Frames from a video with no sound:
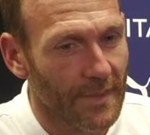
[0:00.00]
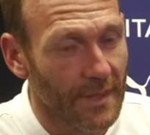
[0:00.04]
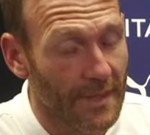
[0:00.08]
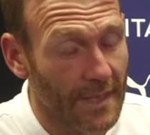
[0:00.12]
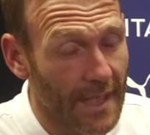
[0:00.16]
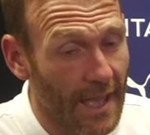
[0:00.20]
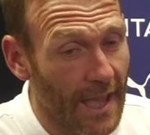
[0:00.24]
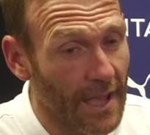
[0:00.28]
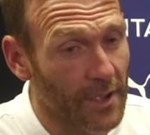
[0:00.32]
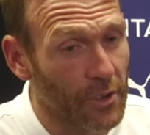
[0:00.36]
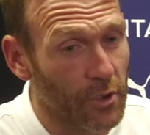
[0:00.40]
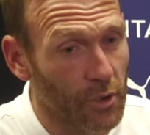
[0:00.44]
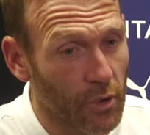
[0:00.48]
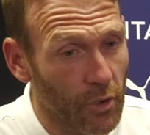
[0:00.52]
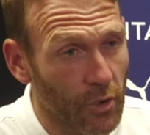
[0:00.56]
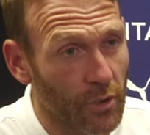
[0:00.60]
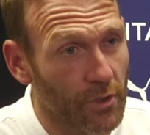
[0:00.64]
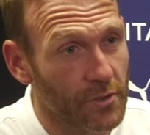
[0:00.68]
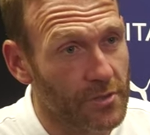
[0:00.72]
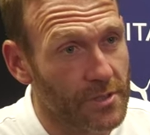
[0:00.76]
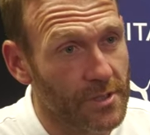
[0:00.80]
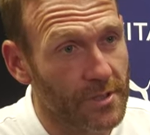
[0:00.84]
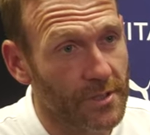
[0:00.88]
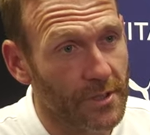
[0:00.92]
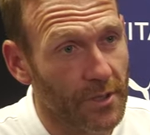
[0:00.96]
Yeah,
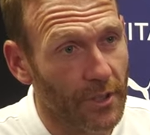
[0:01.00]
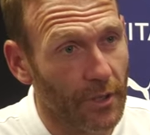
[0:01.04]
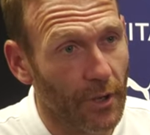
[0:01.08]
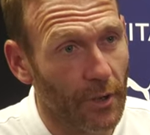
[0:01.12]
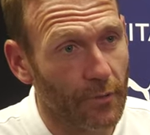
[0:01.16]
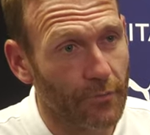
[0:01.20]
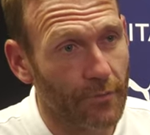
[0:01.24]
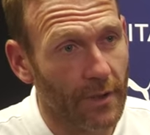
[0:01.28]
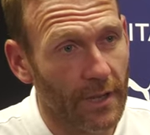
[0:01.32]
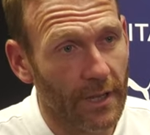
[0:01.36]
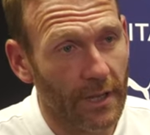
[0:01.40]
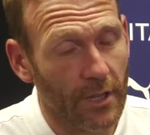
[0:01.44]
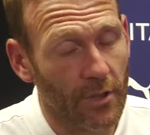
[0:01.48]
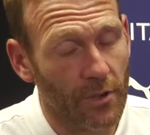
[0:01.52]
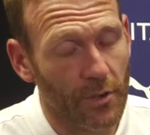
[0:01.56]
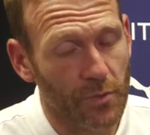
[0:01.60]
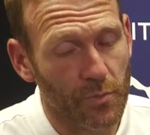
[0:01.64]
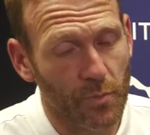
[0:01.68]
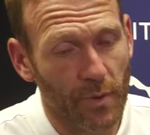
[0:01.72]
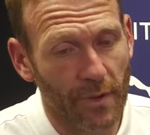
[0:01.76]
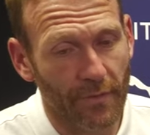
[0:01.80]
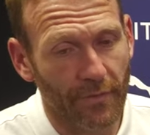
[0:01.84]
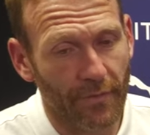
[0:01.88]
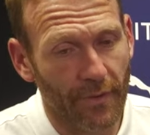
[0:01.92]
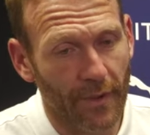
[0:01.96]
good. You know, really
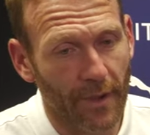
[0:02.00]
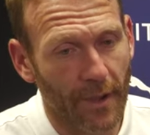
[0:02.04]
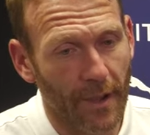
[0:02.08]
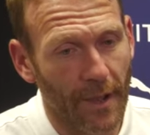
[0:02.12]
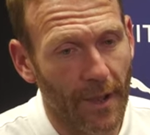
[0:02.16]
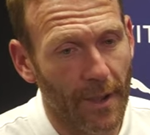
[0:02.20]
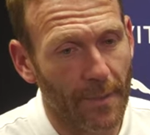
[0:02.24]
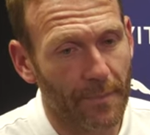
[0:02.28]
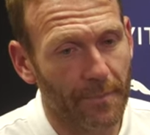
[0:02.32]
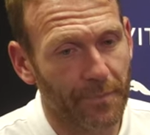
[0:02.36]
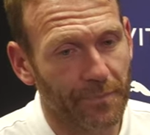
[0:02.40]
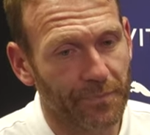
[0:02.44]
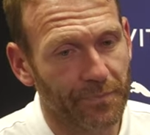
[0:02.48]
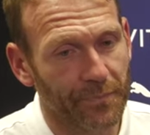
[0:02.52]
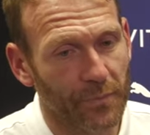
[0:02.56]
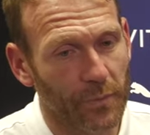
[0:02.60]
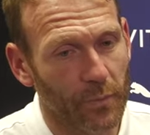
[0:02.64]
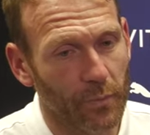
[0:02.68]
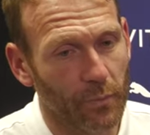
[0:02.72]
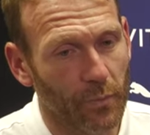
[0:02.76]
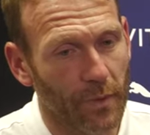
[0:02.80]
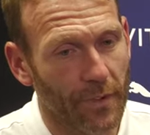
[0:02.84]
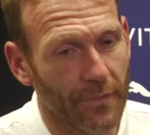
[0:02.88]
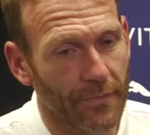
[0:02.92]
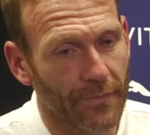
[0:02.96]
good. We've been
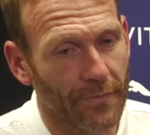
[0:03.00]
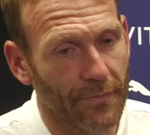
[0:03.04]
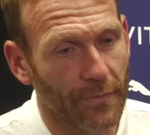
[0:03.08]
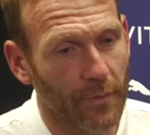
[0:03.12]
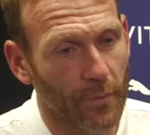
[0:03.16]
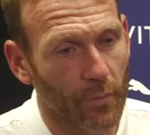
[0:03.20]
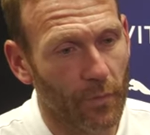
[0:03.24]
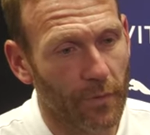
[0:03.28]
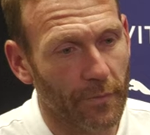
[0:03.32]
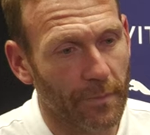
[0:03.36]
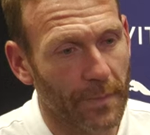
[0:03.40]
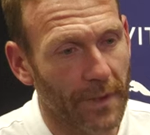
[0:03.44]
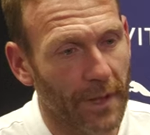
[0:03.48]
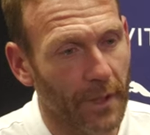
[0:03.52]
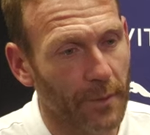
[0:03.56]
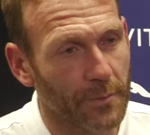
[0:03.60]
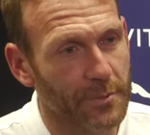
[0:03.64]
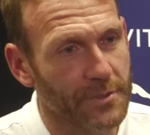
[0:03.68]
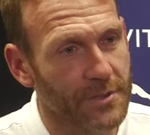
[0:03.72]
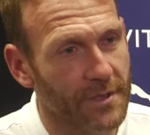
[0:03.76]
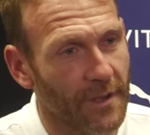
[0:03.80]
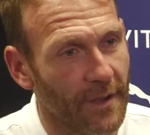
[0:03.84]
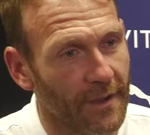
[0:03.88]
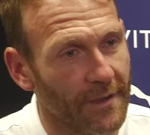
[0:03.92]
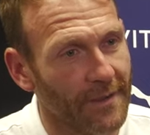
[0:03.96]
able
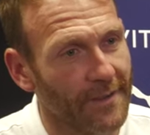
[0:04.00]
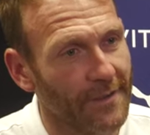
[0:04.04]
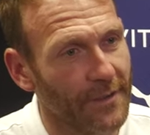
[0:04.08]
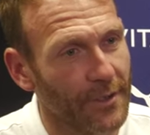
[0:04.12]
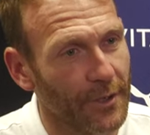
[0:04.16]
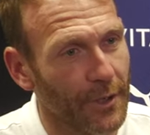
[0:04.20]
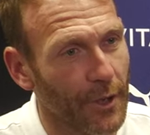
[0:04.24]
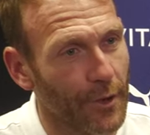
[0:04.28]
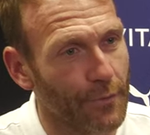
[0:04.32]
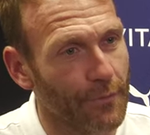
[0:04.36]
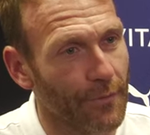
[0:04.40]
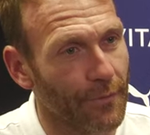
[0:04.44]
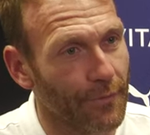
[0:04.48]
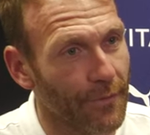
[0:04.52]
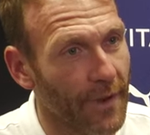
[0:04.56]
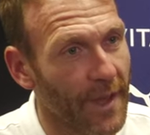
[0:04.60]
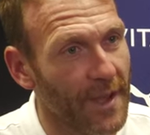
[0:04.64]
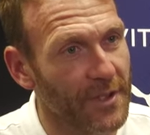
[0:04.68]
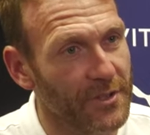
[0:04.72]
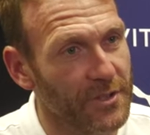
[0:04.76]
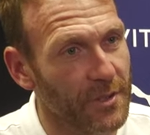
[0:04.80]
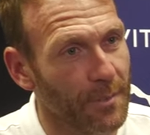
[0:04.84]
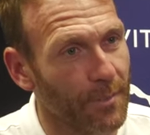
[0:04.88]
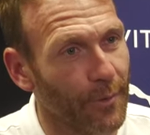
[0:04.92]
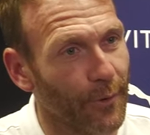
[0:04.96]
to, you know,
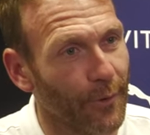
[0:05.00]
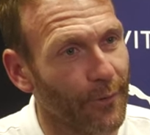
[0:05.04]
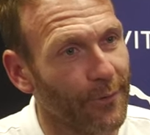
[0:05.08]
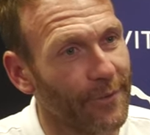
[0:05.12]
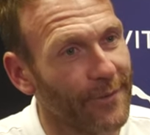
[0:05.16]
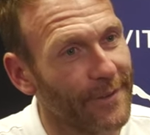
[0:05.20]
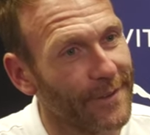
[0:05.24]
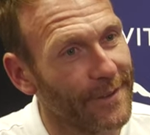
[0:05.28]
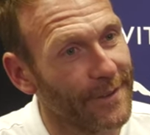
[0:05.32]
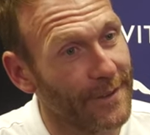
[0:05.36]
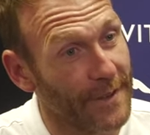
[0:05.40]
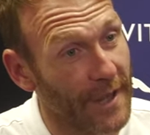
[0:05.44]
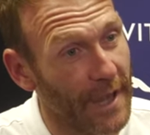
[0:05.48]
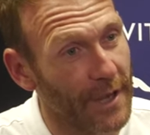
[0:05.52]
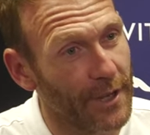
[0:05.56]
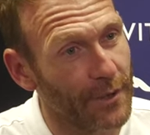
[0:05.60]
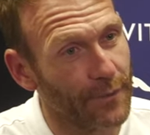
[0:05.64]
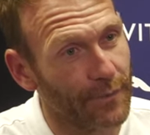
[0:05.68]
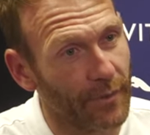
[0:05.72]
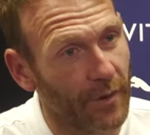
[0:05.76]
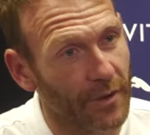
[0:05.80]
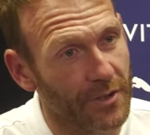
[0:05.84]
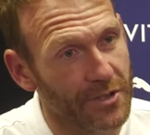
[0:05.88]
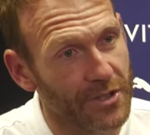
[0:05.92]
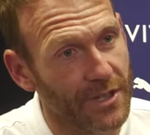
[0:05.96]
reflect upon the end
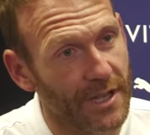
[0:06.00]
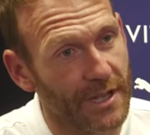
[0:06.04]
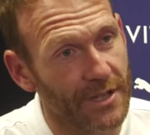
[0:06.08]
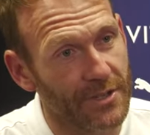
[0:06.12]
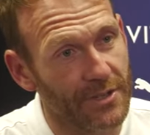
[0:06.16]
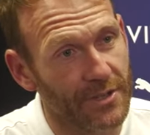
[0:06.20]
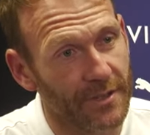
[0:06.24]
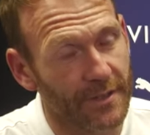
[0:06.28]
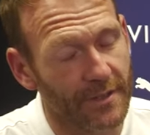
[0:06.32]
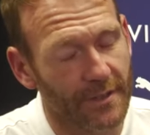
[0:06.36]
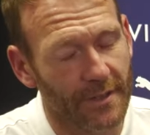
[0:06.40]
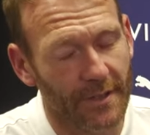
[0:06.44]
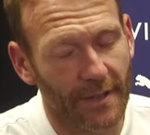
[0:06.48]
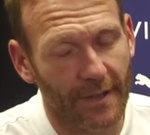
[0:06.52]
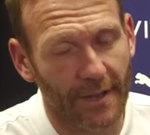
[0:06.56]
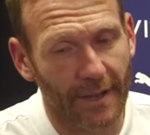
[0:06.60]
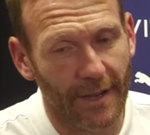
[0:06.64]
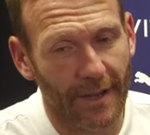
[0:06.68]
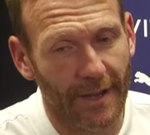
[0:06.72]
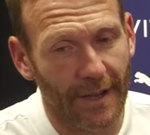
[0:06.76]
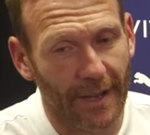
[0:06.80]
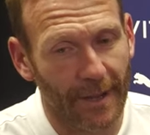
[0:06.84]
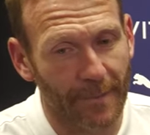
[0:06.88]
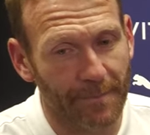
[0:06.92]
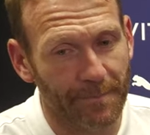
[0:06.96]
of our season,
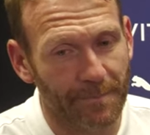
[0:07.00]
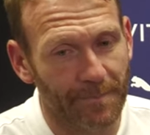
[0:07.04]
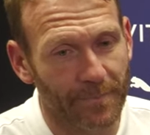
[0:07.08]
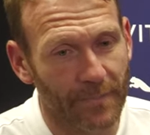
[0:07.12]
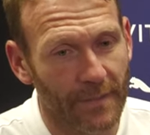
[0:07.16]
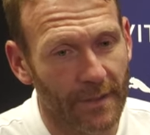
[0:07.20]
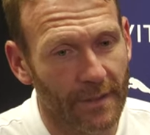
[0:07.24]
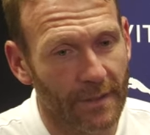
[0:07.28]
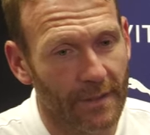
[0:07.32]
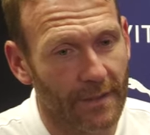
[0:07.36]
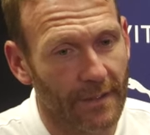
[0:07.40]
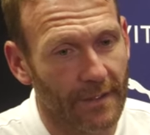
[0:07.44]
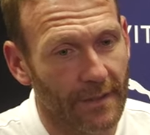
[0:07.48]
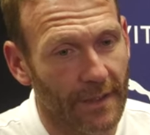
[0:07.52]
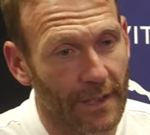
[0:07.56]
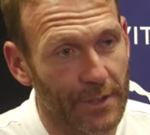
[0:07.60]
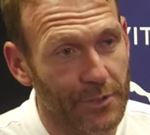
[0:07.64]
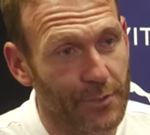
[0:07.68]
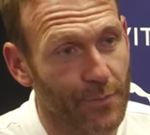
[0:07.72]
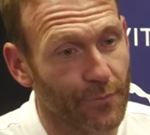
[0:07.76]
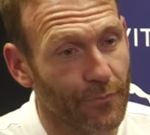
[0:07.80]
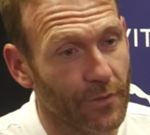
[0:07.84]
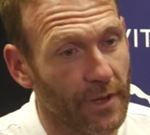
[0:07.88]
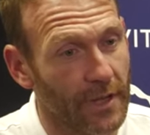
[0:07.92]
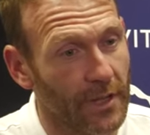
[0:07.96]
get
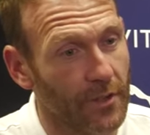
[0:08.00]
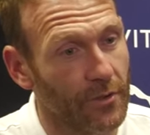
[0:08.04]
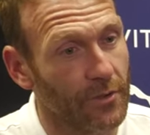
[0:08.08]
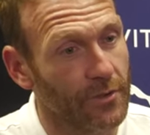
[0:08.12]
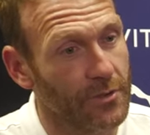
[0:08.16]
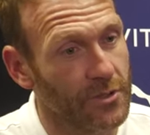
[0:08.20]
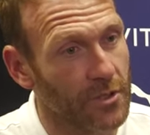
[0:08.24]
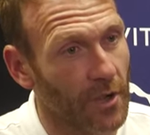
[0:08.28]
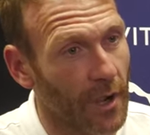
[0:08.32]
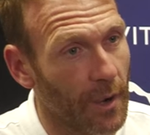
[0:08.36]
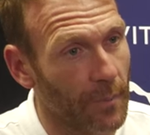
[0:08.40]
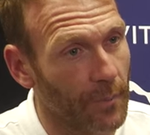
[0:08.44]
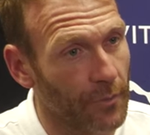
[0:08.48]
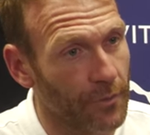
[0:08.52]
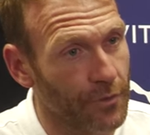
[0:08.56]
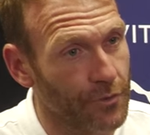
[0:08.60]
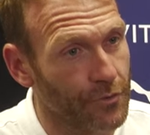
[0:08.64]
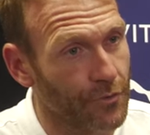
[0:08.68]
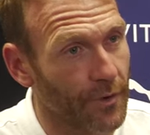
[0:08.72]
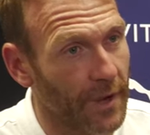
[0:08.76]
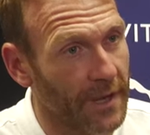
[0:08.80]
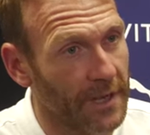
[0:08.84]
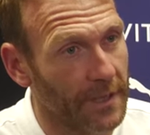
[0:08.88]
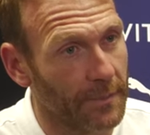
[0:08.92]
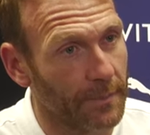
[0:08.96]
some really good time on the
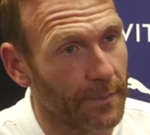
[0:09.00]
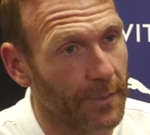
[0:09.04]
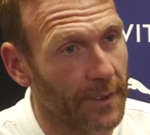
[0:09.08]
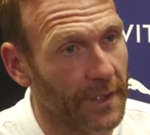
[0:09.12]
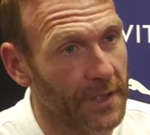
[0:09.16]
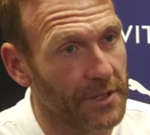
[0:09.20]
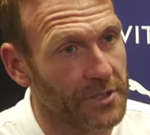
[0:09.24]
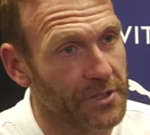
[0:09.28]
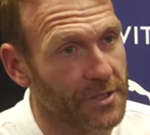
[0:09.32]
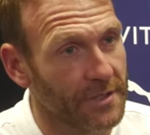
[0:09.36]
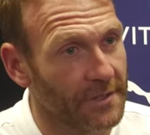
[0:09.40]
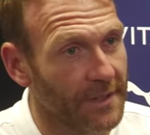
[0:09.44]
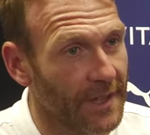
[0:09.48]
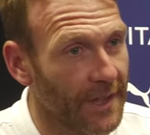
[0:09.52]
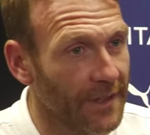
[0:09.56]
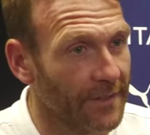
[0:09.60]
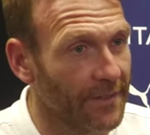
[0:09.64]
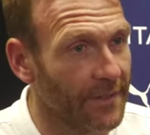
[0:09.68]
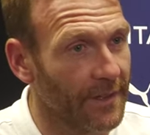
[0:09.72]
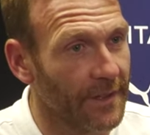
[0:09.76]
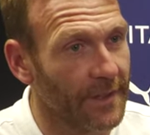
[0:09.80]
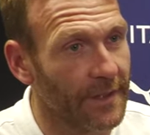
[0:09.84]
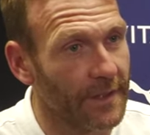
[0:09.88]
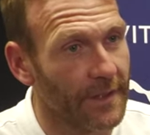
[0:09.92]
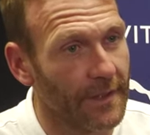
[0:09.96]
training pitch and get
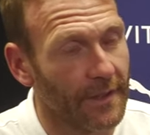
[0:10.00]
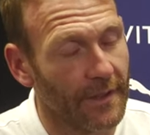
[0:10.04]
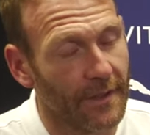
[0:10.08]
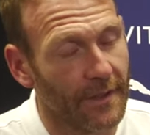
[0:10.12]
the